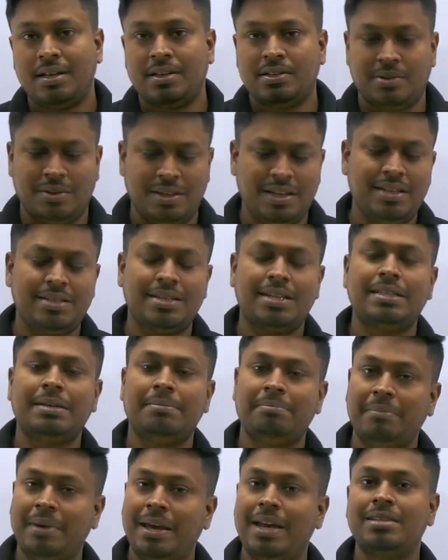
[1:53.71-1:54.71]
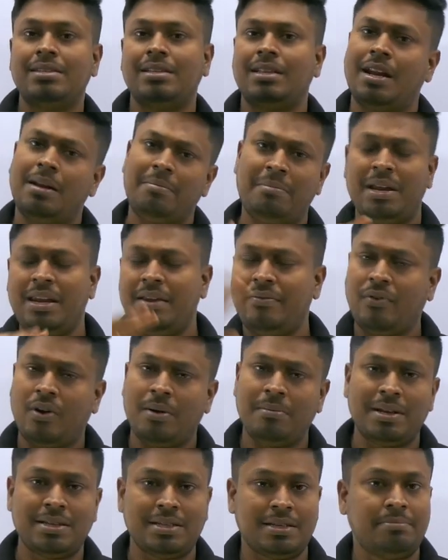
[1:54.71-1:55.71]
So these are the major, there are many
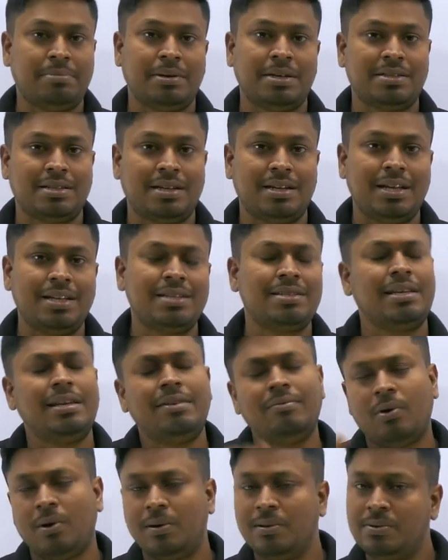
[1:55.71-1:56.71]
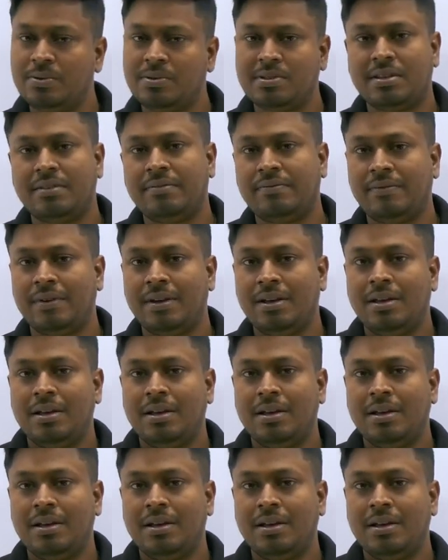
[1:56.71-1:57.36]
formulas in percentage, leave all those stuff,